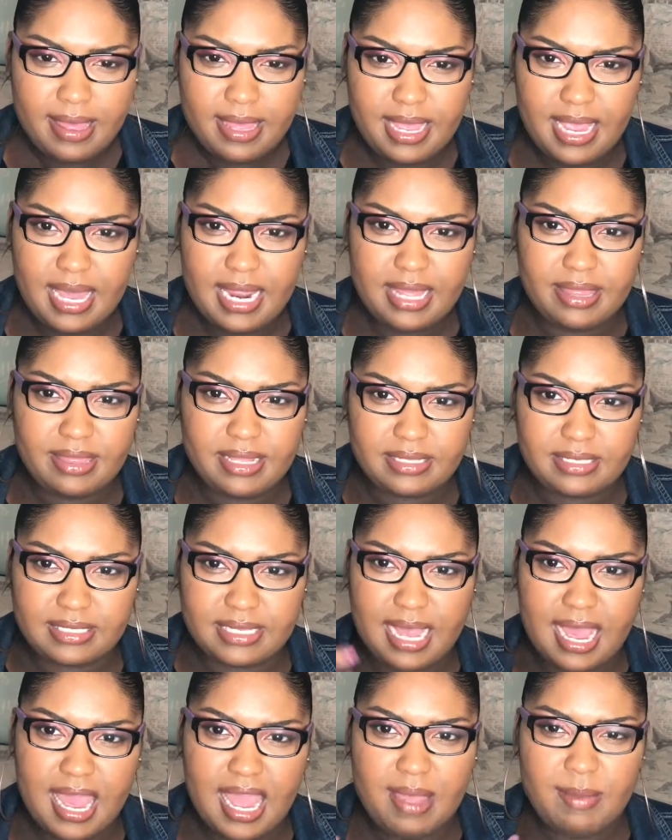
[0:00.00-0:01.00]
get it the
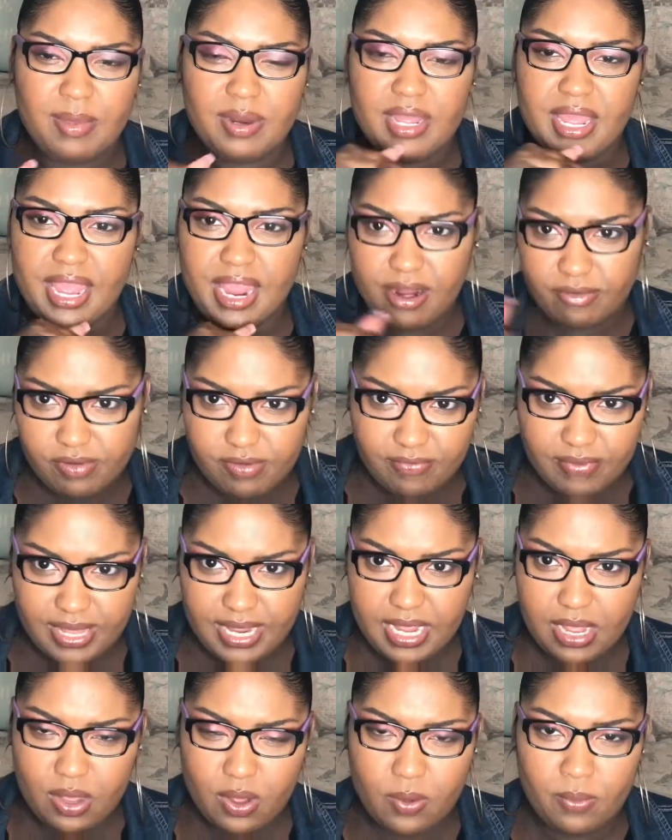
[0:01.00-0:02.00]
same in every
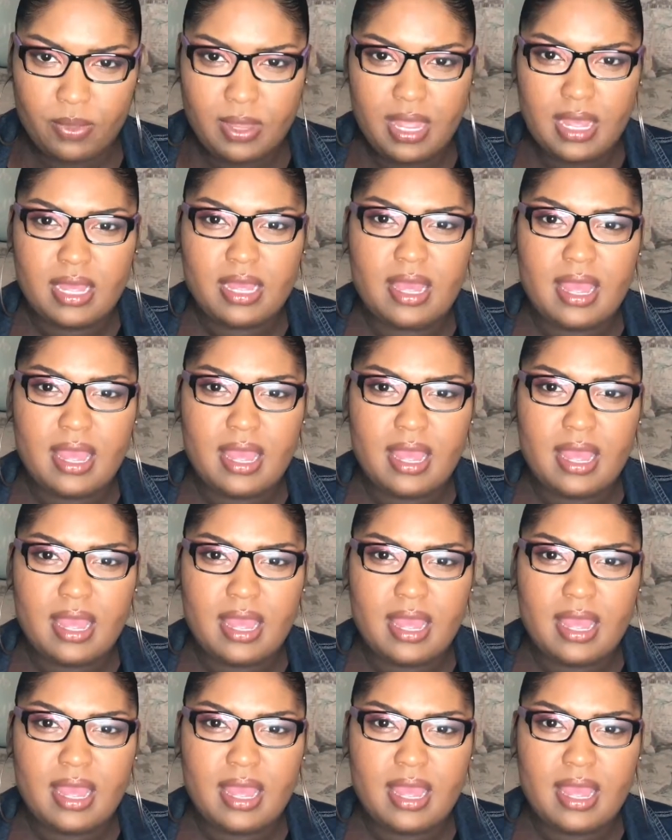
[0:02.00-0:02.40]
video.